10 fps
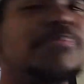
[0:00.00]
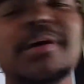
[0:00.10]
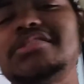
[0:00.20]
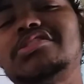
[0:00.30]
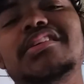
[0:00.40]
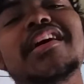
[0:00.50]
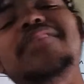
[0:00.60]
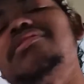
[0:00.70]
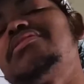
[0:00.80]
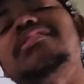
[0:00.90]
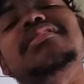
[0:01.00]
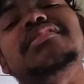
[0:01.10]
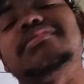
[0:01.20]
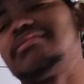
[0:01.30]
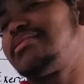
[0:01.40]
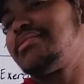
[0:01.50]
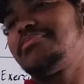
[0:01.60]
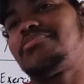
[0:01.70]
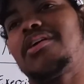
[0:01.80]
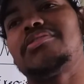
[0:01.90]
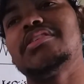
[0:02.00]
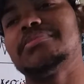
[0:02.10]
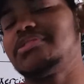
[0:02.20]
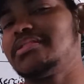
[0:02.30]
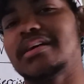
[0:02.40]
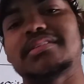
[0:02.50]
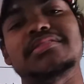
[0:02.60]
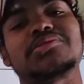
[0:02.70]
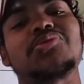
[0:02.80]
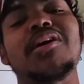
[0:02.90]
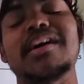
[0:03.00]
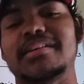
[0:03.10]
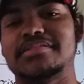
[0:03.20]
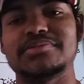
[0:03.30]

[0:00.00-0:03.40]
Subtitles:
make sure everything is brought up, just like in your quads.